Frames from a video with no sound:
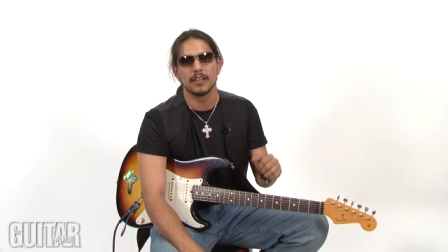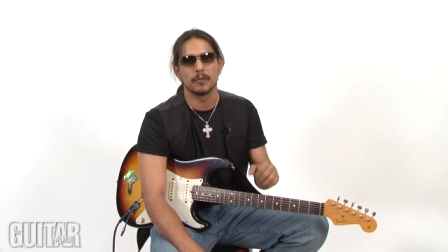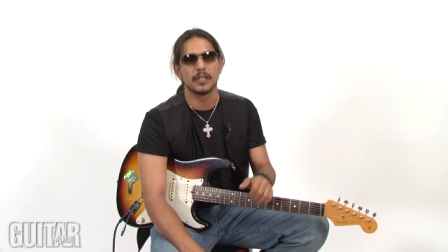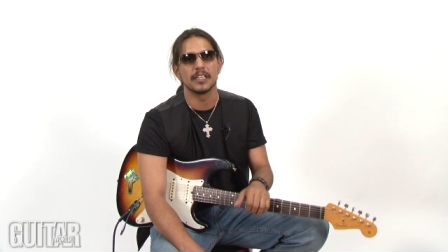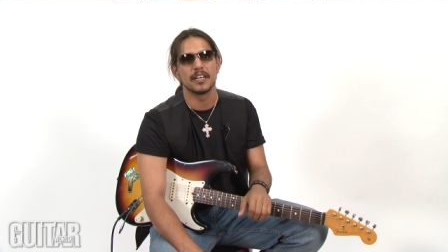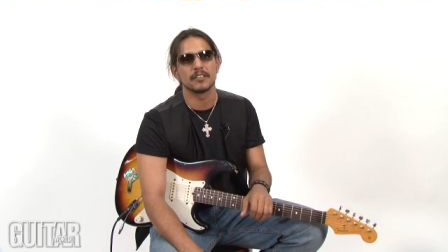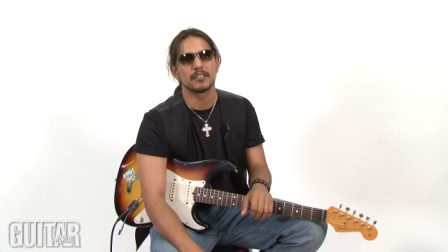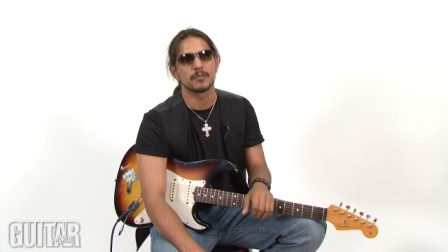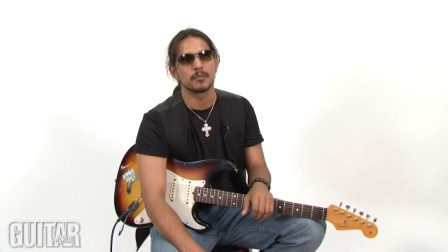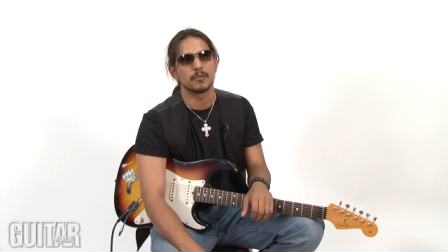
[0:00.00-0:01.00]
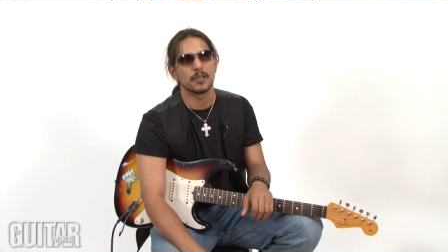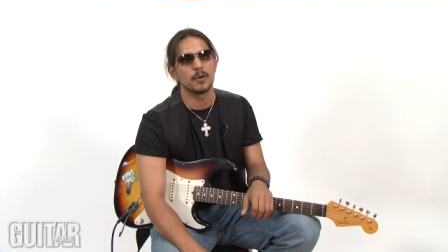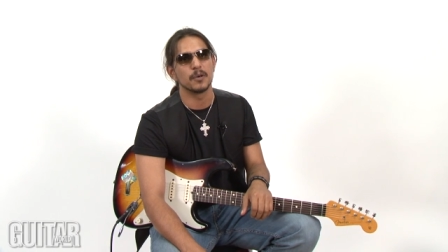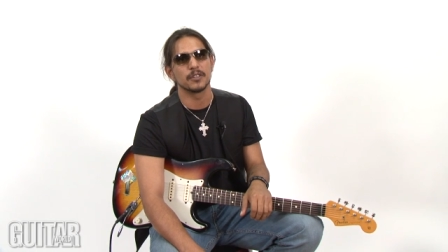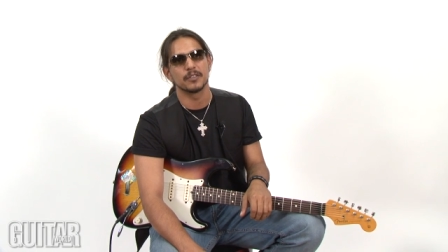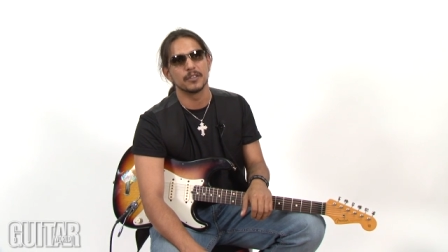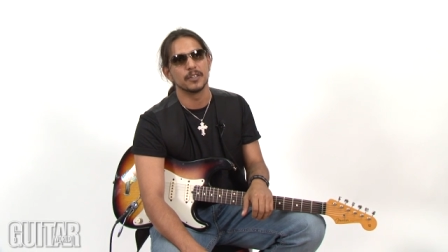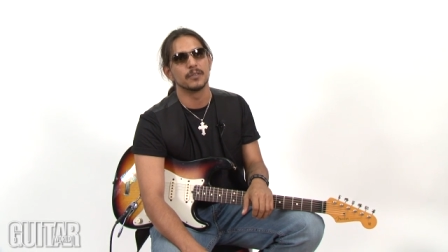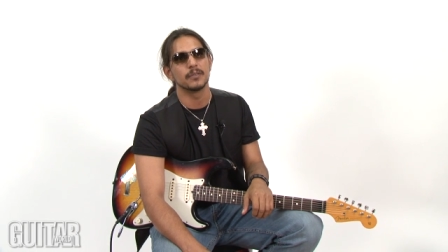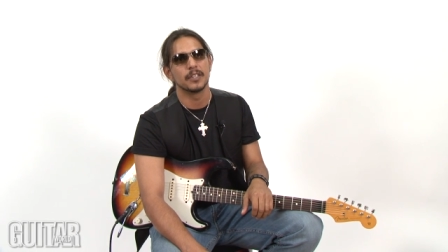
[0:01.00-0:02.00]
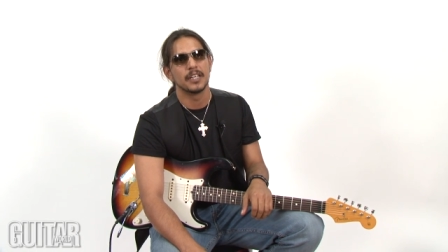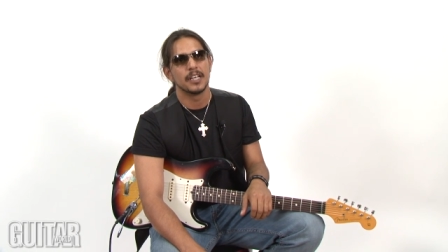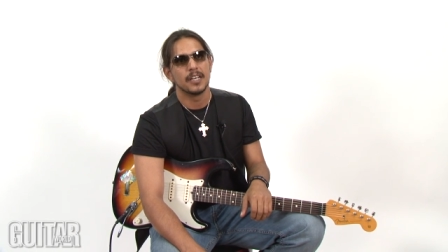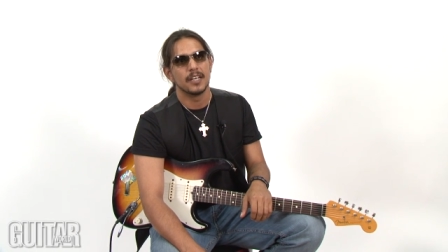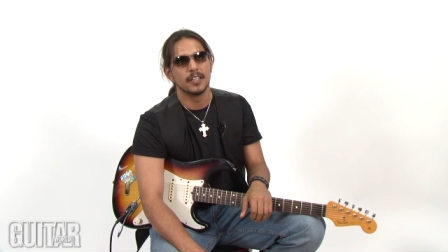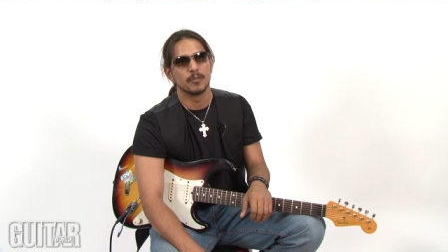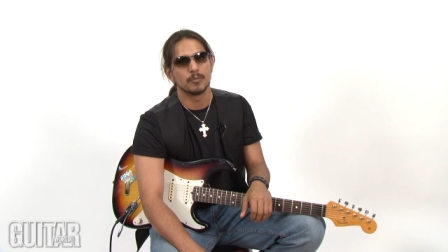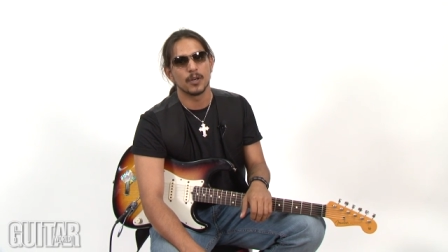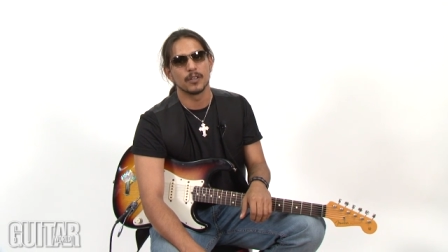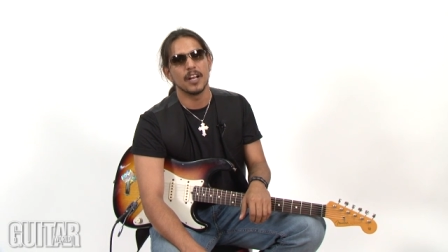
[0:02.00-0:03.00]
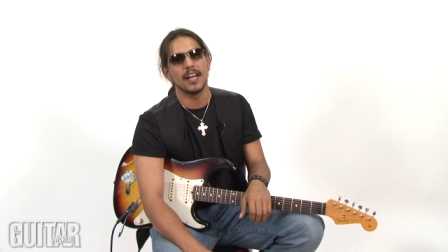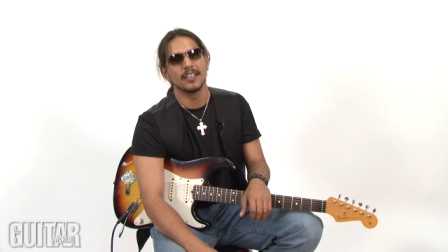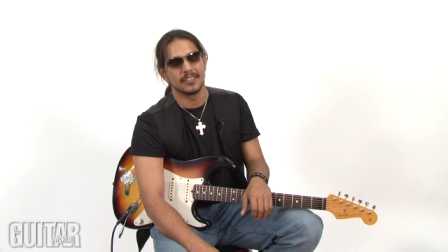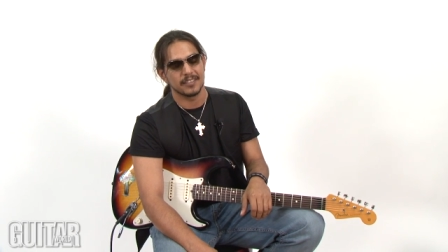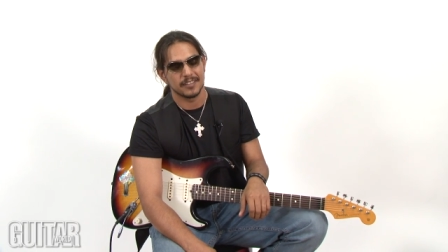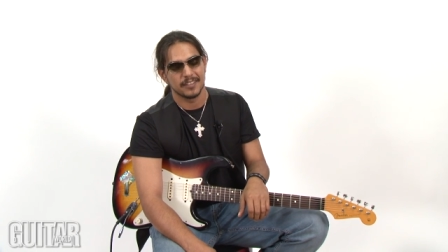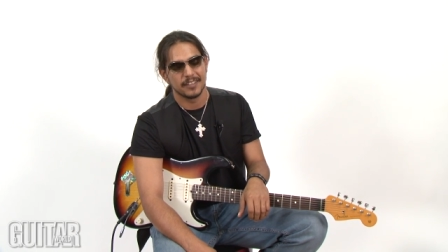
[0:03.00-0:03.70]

Willie Nelson's recording studio in Pedernales.